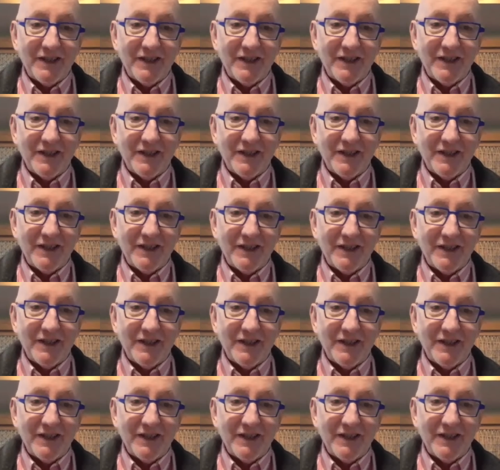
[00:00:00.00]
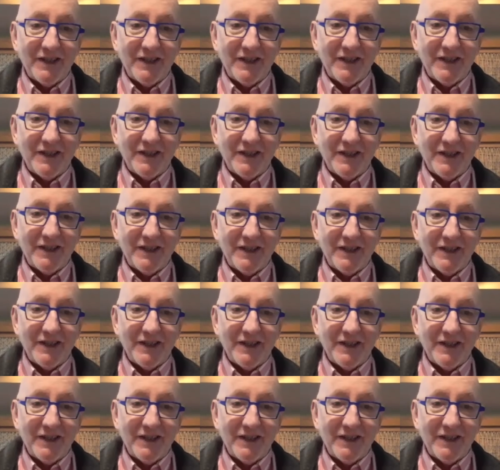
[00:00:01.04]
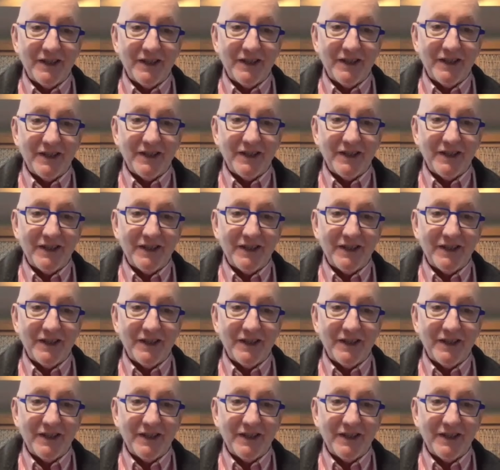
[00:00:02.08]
the Lord had spoken to me